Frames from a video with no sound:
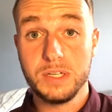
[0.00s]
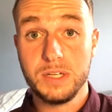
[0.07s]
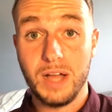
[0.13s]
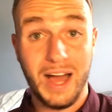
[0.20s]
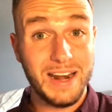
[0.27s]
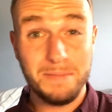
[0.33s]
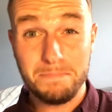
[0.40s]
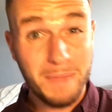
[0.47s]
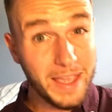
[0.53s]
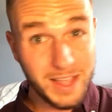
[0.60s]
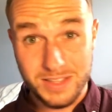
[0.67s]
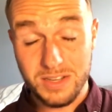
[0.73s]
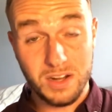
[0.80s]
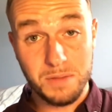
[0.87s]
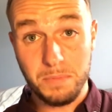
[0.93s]
I didn't make a
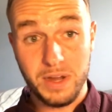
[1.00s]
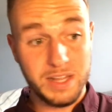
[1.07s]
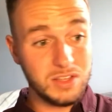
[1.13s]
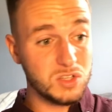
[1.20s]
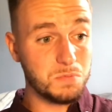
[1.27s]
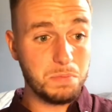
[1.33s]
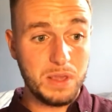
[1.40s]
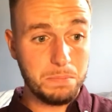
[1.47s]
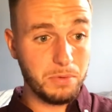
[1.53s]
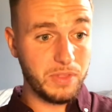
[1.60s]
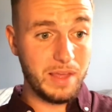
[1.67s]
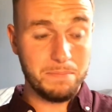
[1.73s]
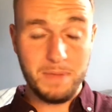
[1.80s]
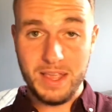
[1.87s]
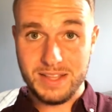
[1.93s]
ton of money. There's people
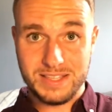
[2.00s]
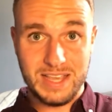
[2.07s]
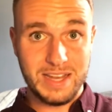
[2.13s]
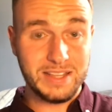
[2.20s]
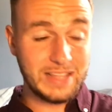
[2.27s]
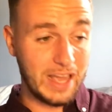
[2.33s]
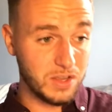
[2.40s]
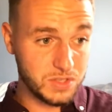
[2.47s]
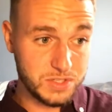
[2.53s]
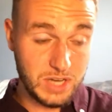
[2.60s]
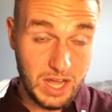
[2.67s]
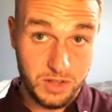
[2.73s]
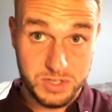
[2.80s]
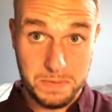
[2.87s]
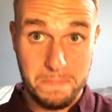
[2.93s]
that make
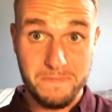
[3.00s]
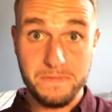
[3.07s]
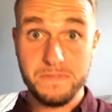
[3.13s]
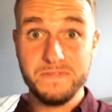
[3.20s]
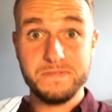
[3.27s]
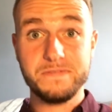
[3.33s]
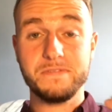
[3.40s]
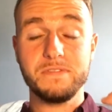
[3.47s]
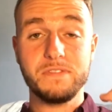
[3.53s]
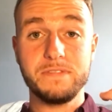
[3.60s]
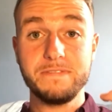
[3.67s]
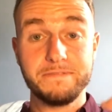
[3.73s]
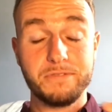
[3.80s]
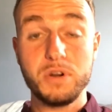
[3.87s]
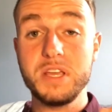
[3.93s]
$10,000 a
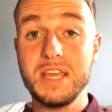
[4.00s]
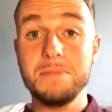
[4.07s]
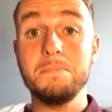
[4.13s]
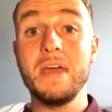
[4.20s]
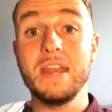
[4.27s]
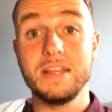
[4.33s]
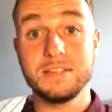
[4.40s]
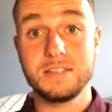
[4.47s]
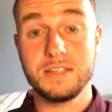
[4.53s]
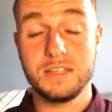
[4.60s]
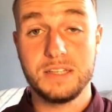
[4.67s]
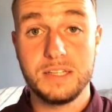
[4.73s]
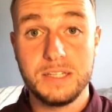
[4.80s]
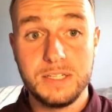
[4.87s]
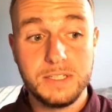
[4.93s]
freaking minute.
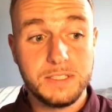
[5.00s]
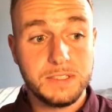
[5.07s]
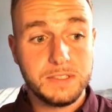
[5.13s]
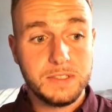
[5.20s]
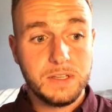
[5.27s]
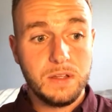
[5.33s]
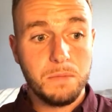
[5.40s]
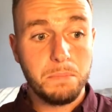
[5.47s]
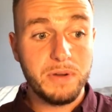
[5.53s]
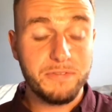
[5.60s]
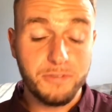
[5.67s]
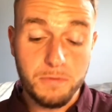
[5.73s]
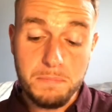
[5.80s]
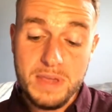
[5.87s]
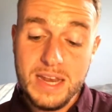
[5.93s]
But
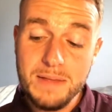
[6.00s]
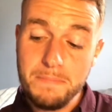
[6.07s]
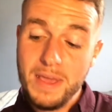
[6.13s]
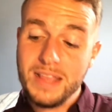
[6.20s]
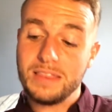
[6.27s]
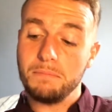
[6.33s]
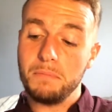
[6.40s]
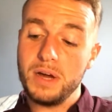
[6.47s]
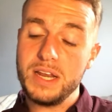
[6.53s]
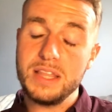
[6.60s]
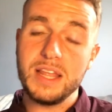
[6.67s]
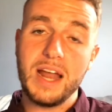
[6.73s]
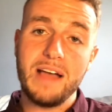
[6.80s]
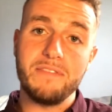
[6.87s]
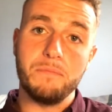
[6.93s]
for me to make the money
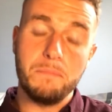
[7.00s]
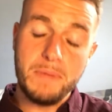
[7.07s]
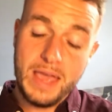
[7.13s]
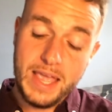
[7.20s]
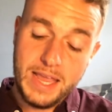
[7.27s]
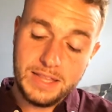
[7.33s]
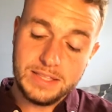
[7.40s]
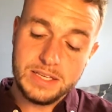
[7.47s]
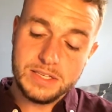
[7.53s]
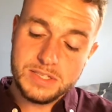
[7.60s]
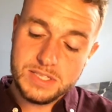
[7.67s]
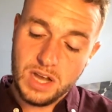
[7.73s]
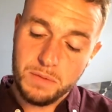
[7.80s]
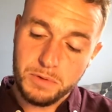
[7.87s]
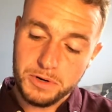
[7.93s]
that I've made this
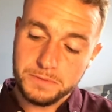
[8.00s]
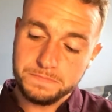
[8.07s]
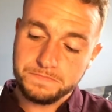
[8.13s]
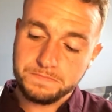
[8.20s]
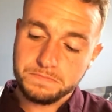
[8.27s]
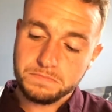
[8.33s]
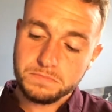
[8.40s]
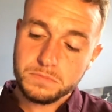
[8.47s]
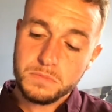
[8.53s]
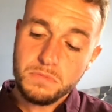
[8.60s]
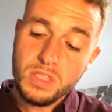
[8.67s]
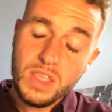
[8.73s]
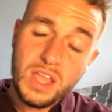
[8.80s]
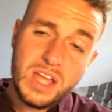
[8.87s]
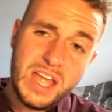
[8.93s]
summer
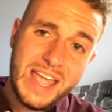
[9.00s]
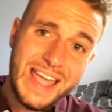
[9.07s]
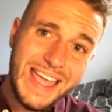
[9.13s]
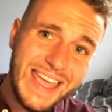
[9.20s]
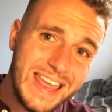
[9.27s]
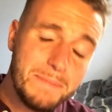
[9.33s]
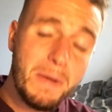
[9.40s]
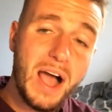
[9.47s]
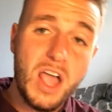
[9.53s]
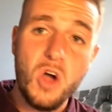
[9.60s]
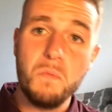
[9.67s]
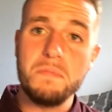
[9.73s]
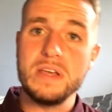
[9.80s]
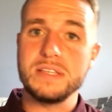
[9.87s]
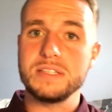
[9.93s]
in my
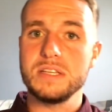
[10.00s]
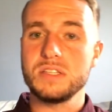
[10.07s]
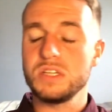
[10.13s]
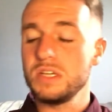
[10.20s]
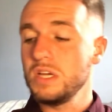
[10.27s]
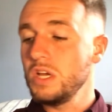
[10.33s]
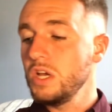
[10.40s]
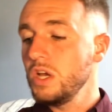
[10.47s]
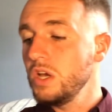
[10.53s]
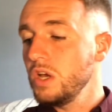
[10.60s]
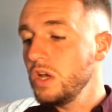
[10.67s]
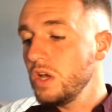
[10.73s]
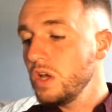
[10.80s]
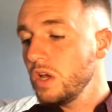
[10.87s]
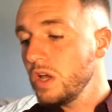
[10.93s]
own business,
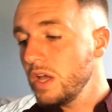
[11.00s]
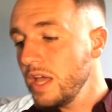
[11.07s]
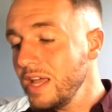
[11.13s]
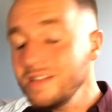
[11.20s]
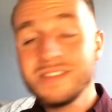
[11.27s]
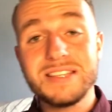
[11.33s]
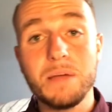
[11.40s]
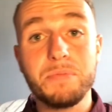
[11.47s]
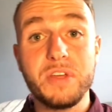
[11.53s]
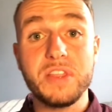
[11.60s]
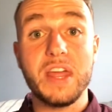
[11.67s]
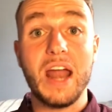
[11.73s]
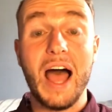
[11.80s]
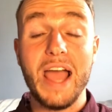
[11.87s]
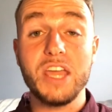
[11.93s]
in something
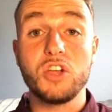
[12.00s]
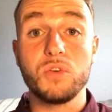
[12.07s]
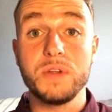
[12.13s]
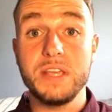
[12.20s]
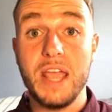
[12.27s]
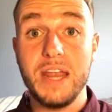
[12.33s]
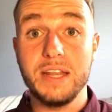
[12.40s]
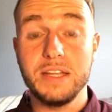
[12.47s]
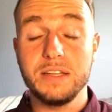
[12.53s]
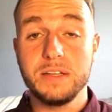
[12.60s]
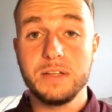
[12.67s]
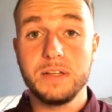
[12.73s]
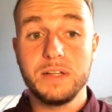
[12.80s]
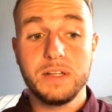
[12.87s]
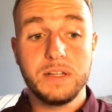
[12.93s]
that I created,
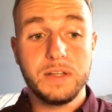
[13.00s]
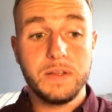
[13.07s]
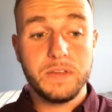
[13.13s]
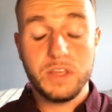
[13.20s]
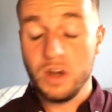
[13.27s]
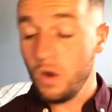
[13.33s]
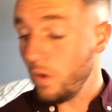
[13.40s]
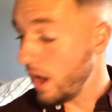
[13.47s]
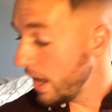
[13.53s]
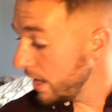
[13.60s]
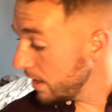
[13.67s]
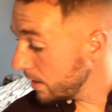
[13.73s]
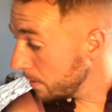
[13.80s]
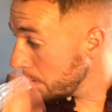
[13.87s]
I